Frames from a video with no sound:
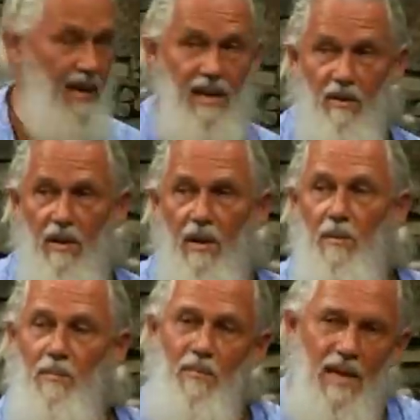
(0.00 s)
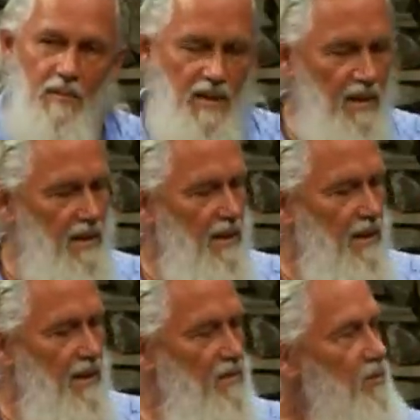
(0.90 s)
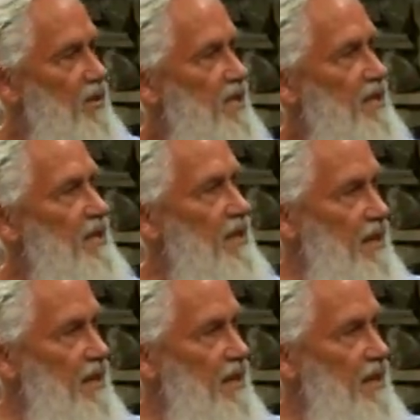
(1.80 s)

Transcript: And maybe if we're still